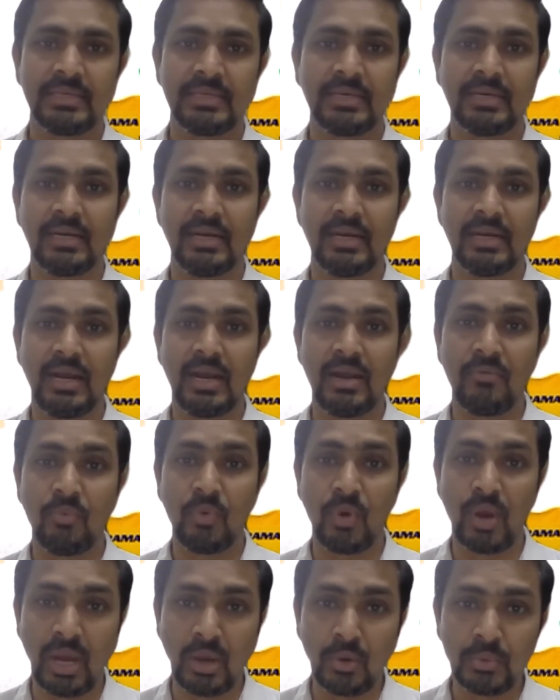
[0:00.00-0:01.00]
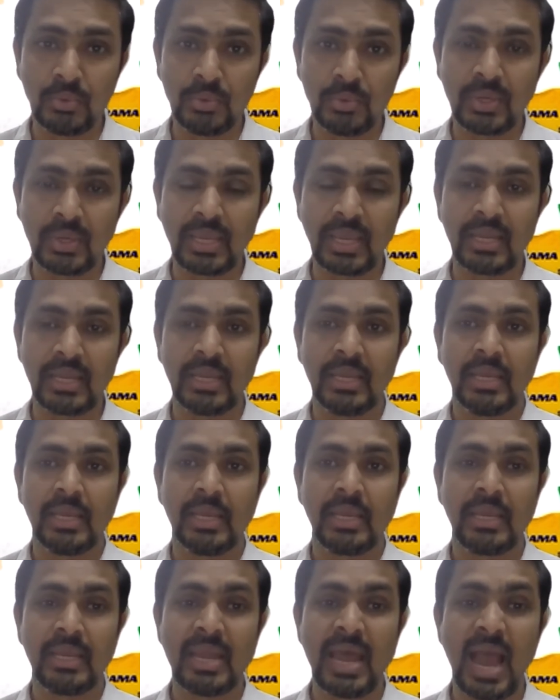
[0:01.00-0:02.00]
how you can
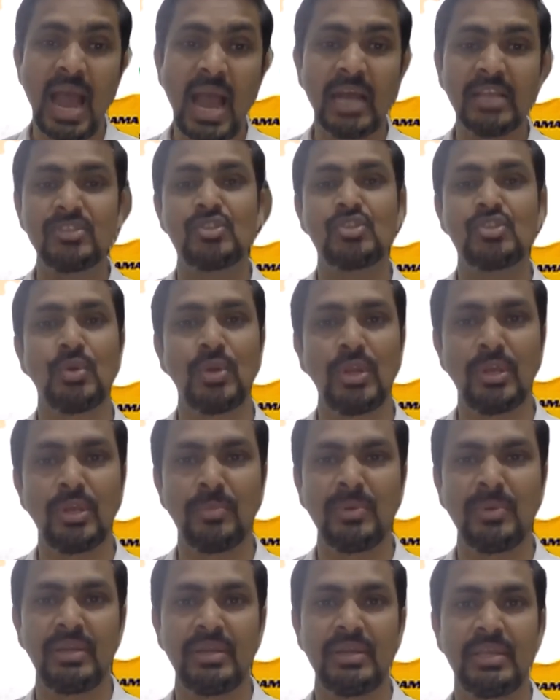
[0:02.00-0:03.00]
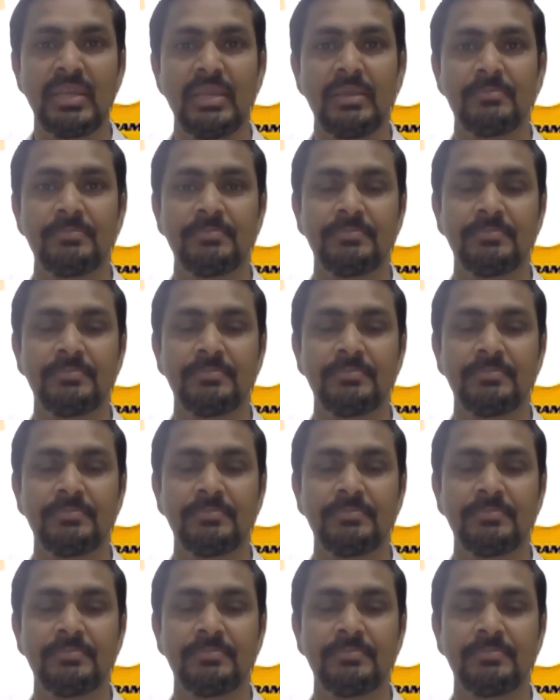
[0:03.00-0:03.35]
enhance your immunity.